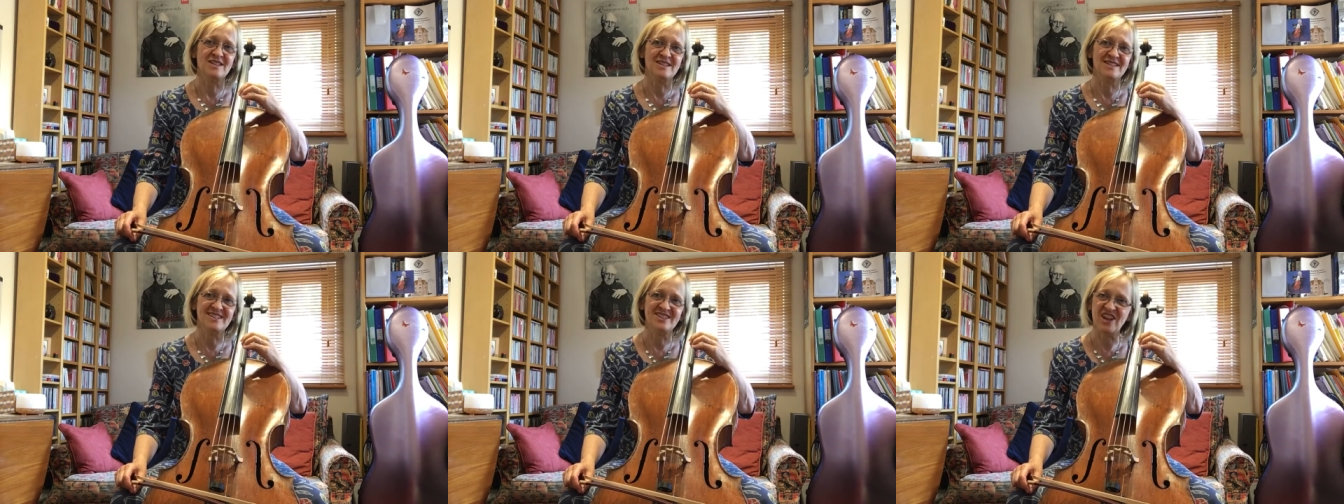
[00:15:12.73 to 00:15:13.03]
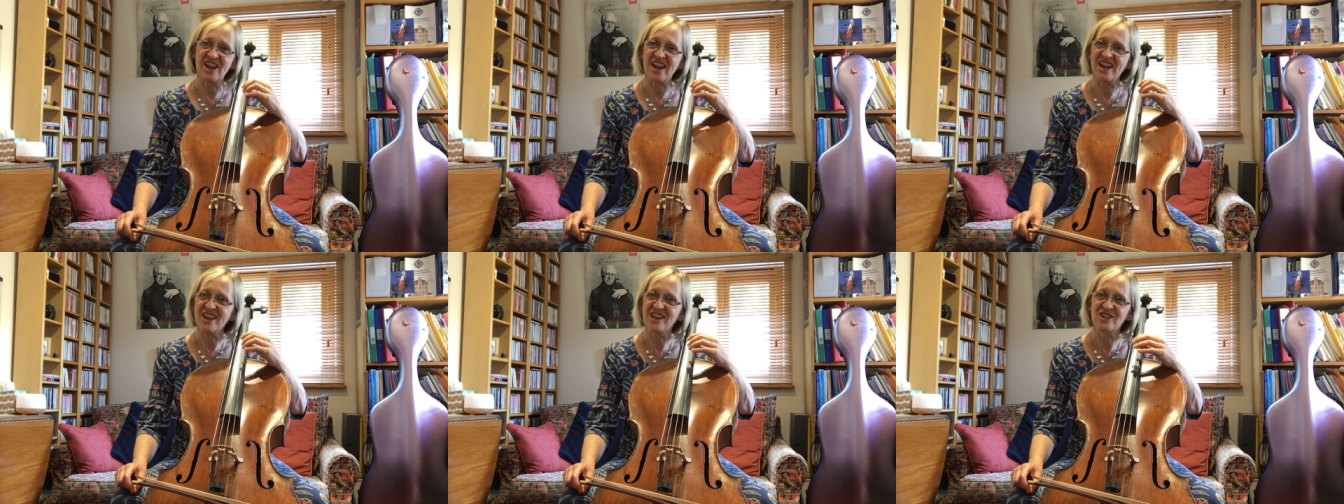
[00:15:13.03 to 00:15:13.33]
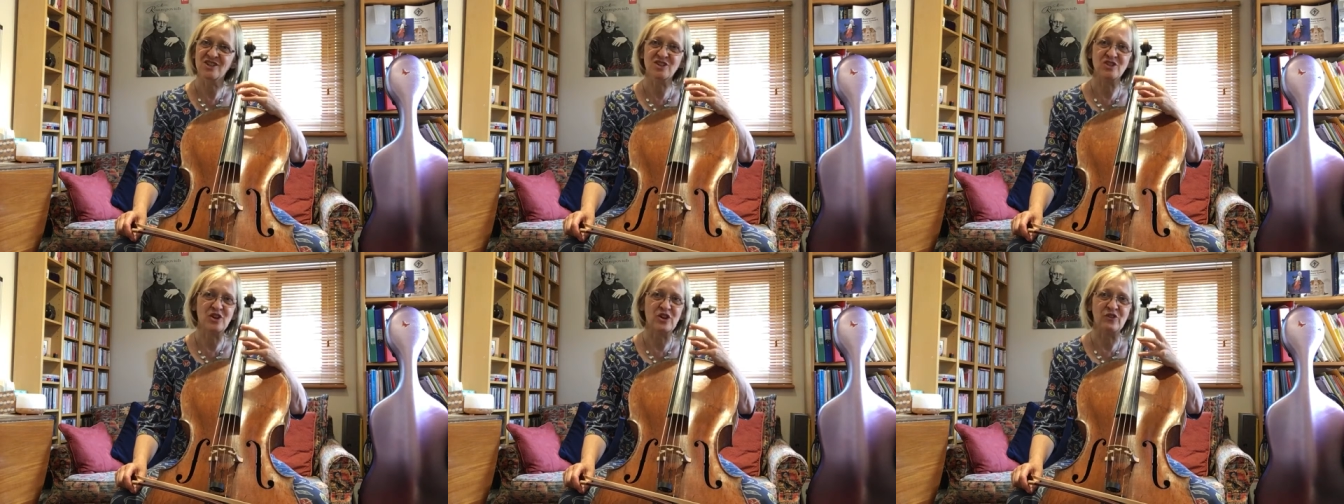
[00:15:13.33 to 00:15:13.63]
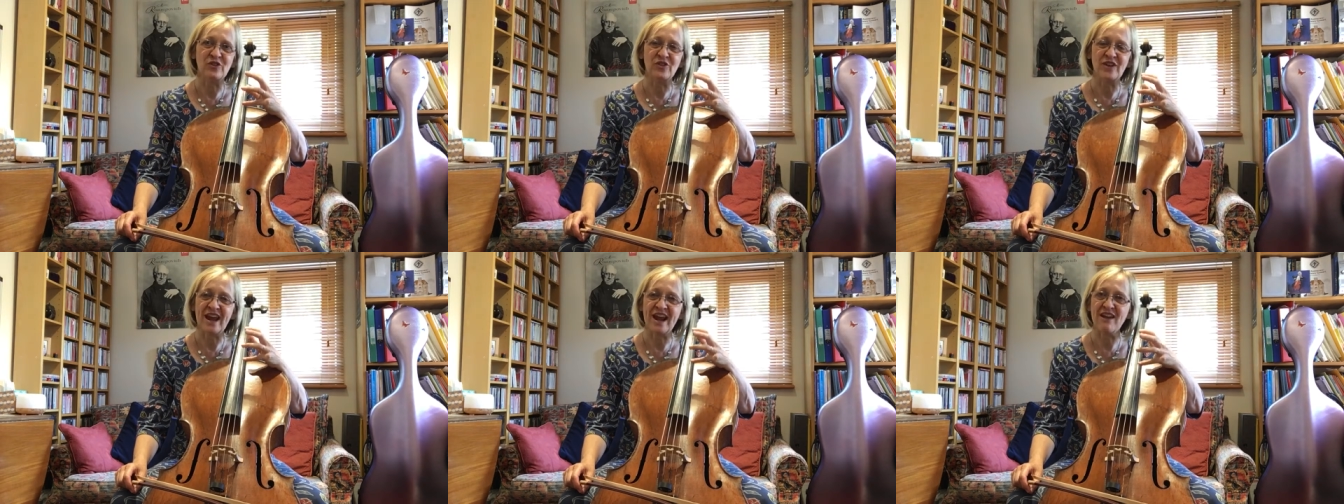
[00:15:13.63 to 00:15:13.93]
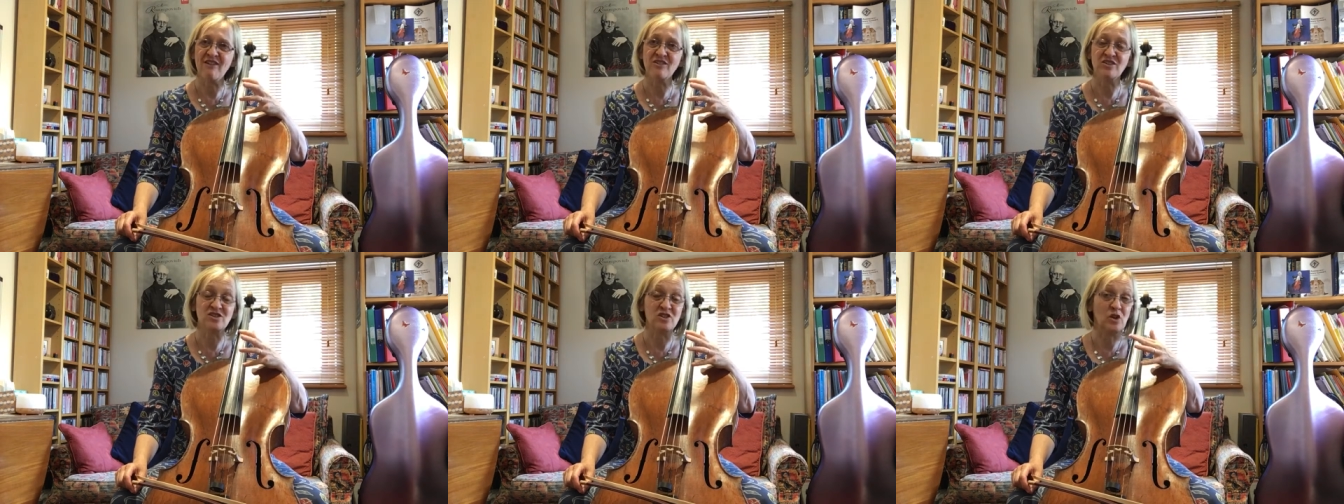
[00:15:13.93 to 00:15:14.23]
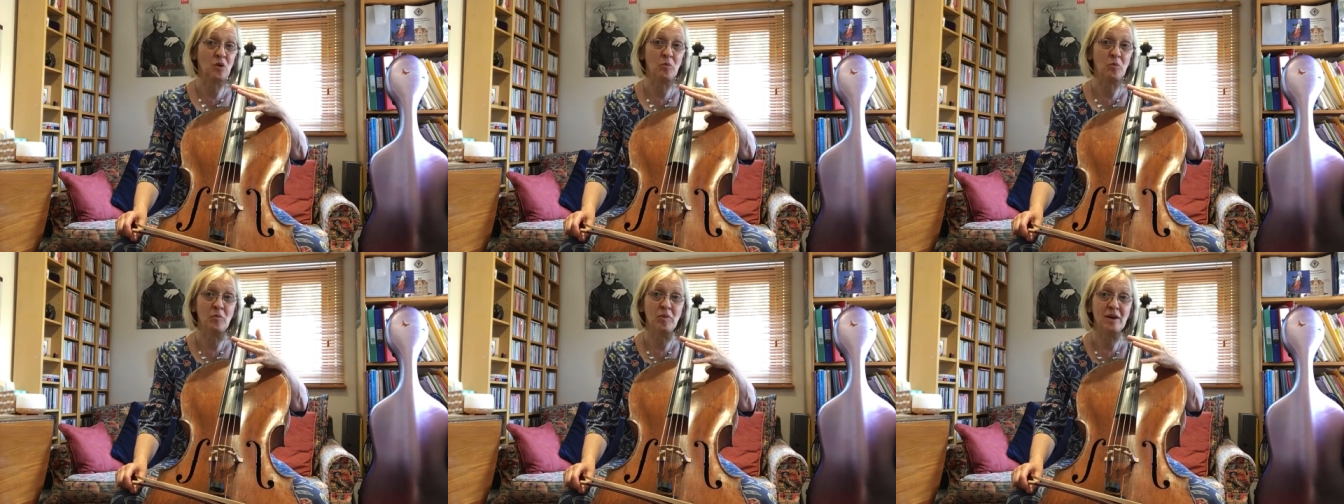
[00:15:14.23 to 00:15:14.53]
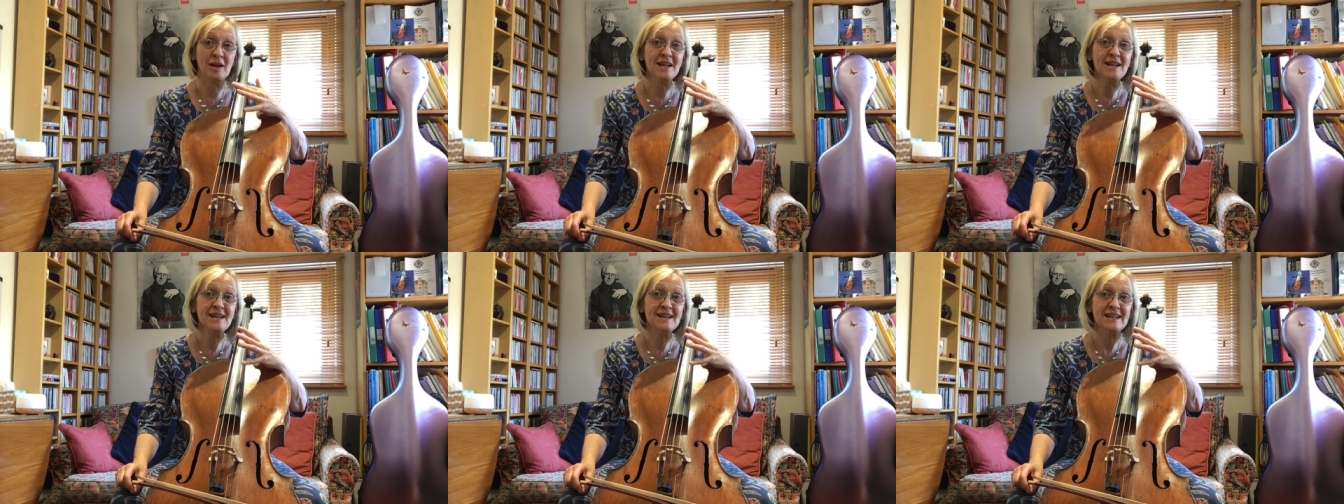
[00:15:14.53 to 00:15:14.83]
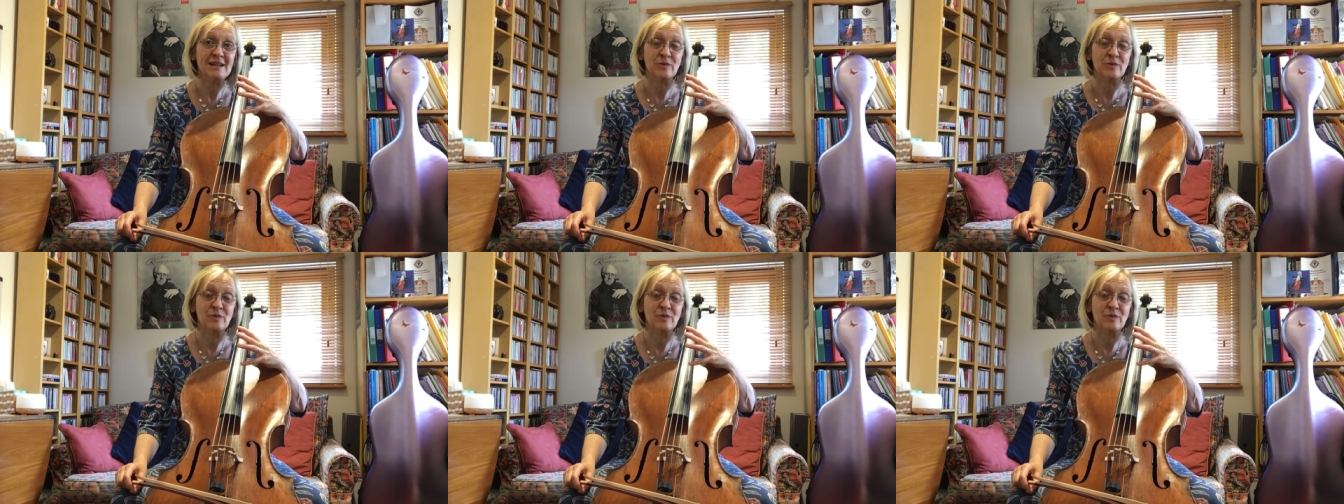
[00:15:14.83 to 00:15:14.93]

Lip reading: change of character completely,